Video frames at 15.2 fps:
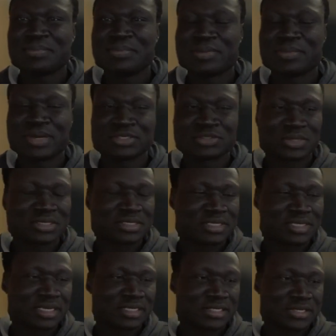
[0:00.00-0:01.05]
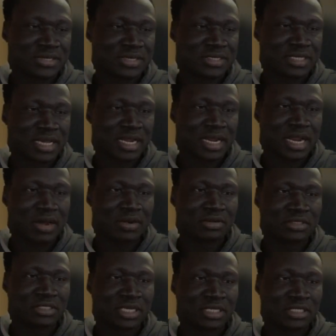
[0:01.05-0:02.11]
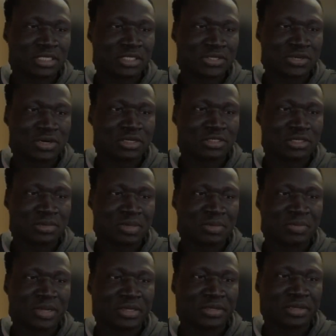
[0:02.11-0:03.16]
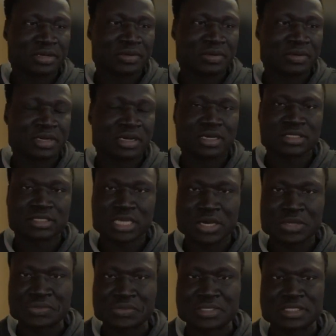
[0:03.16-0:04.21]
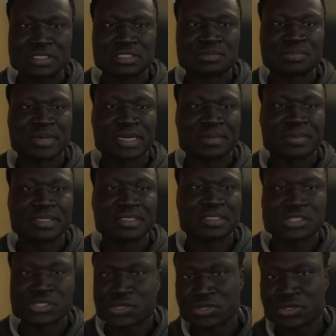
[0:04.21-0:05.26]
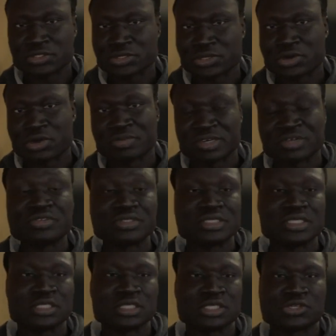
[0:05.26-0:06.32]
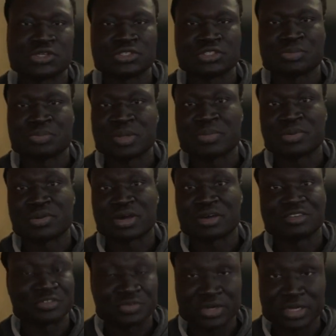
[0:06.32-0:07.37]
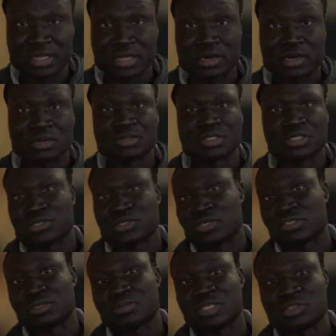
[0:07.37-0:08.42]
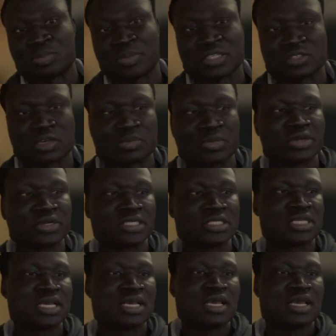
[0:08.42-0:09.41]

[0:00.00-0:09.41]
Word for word: very much want to tell his stories, and now not just his stories of even, you know, South Sudanese, but even his stories, you know, of refugees, his stories of people who have to flee their homes, his stories of displaced communities